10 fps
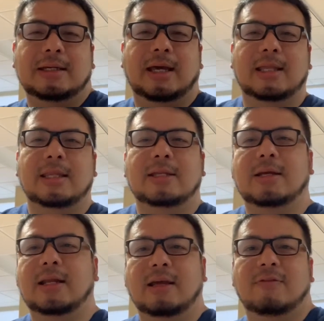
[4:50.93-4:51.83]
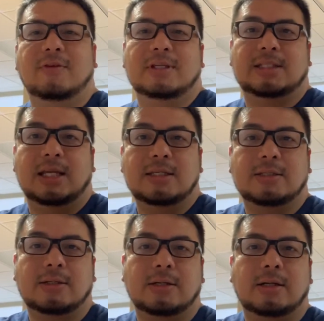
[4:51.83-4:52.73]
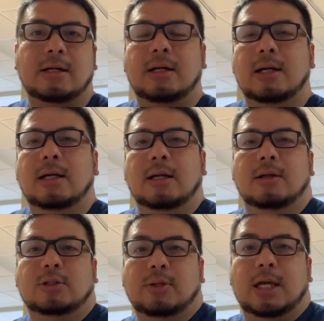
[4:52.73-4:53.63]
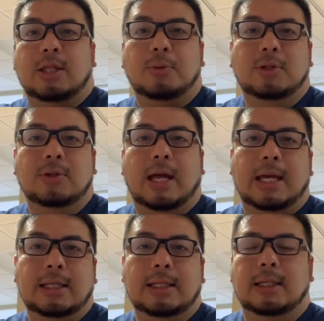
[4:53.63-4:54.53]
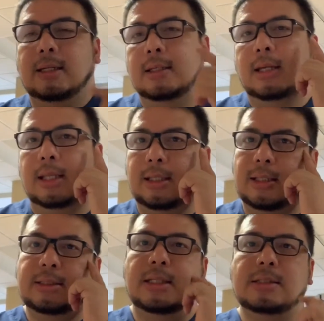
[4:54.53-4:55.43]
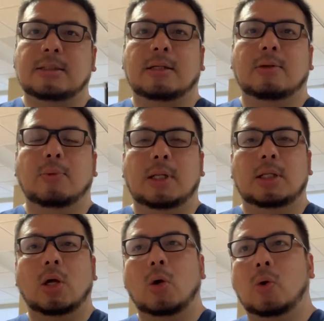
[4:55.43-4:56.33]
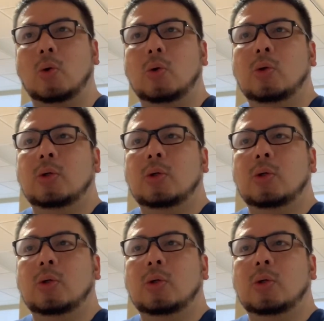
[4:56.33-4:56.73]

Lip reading: and then they're gonna give you a sensor together with your ID, and then the sensor will know